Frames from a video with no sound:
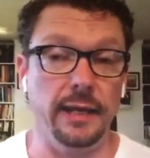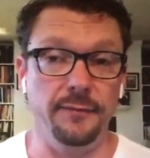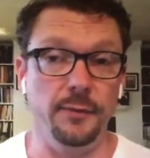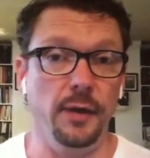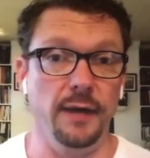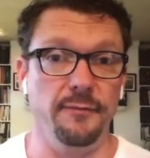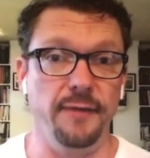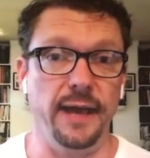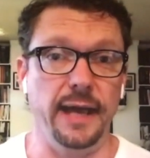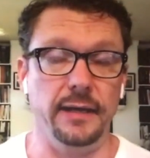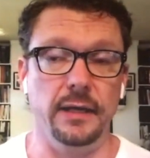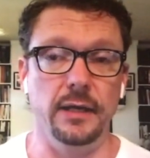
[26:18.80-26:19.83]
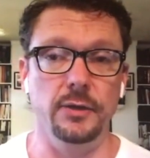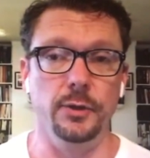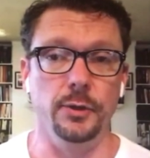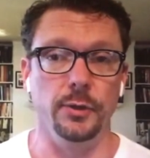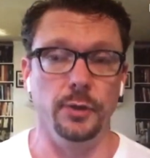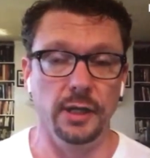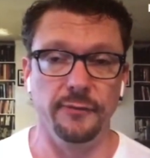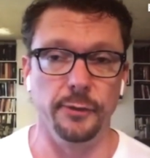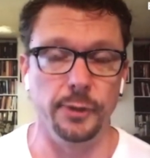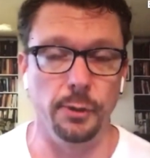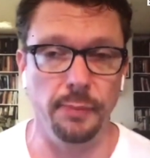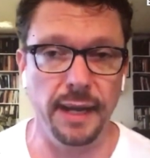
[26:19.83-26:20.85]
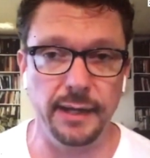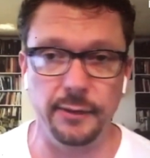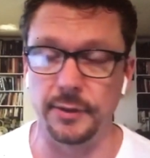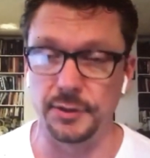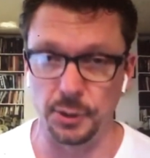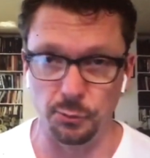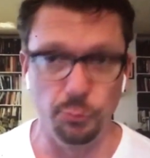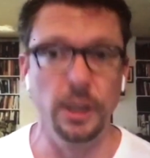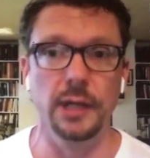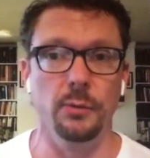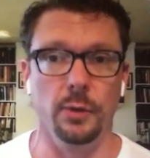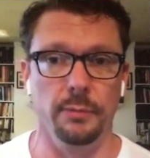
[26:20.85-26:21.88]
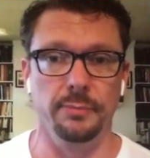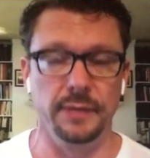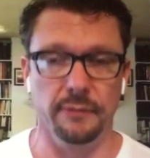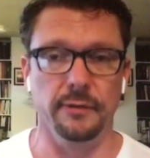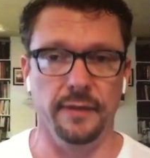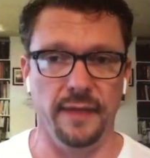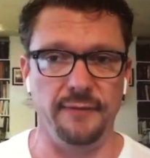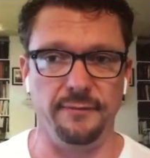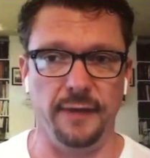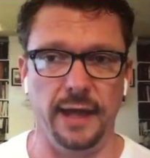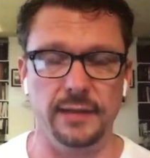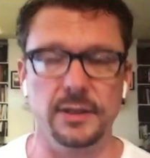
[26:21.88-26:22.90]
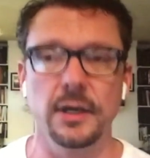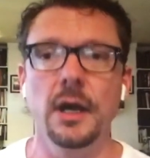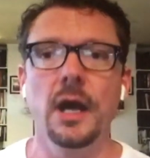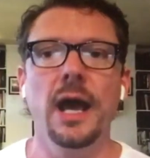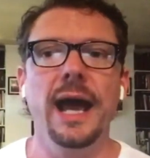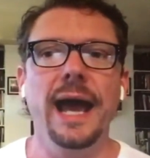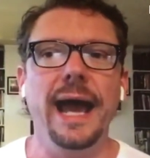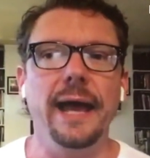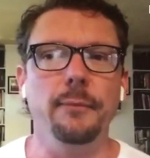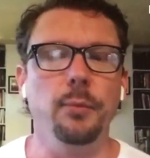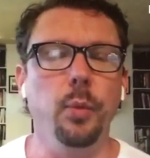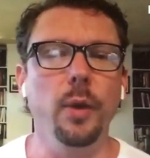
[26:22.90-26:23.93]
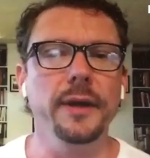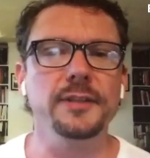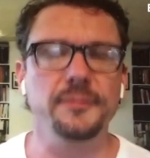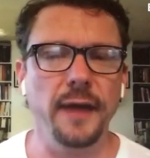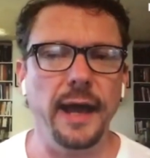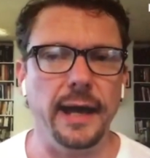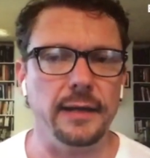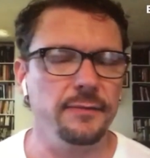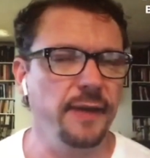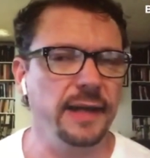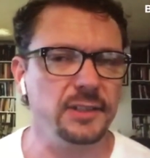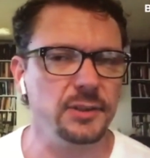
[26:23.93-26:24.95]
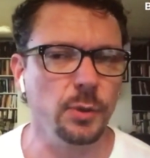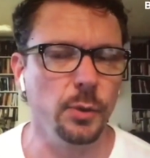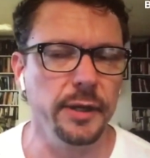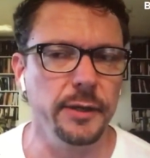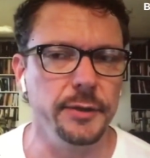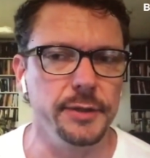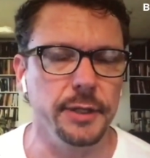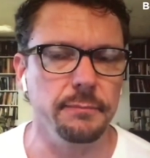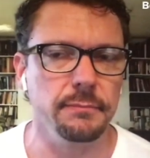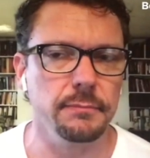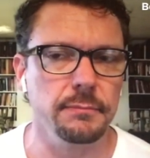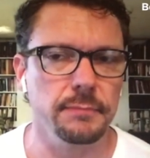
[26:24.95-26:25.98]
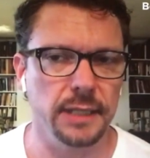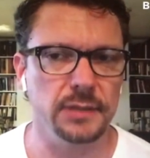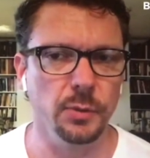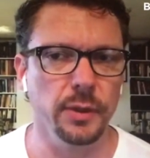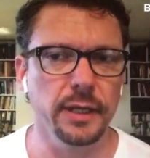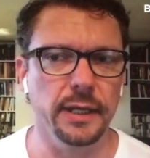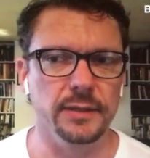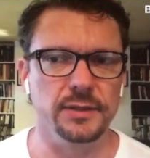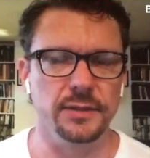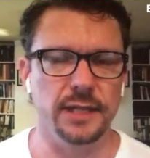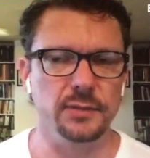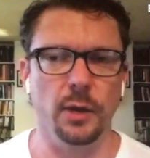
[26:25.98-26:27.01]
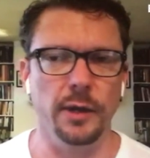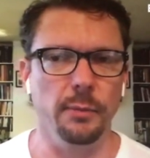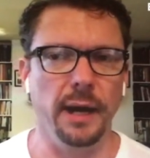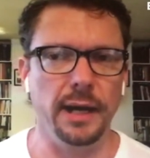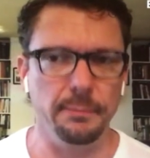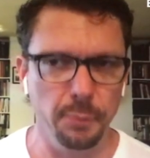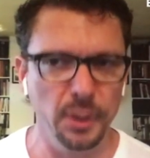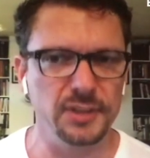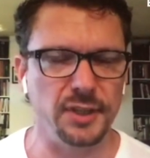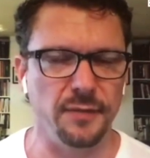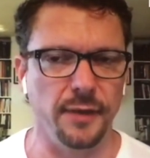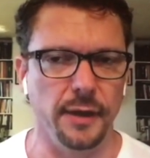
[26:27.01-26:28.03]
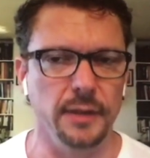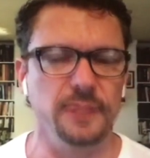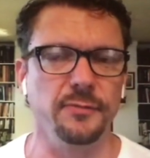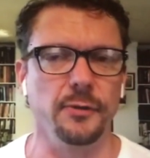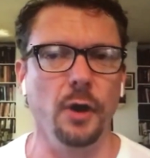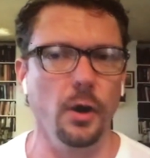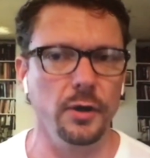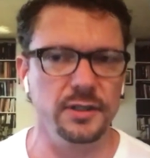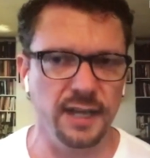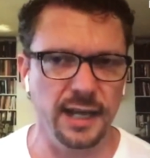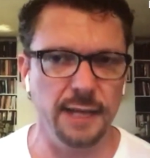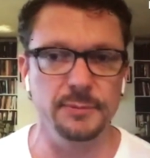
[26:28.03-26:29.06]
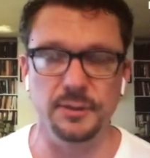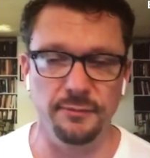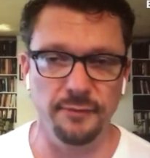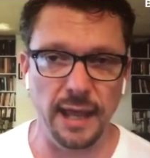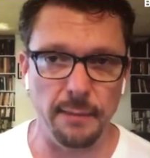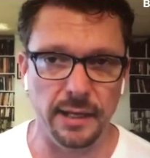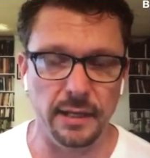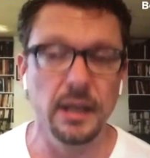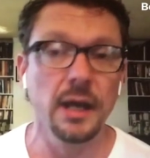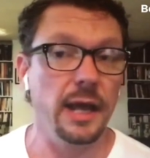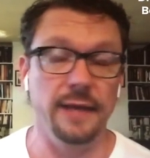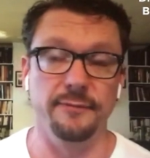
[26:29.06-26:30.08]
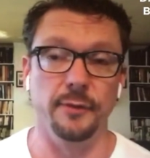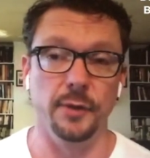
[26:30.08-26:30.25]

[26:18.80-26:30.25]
if you have fat in your liver and your pancreas, you really want to get rid of that fat. What is fat? Fat's stored energy. That's what it is. That's why your body puts it there, is for hard times and famine and for the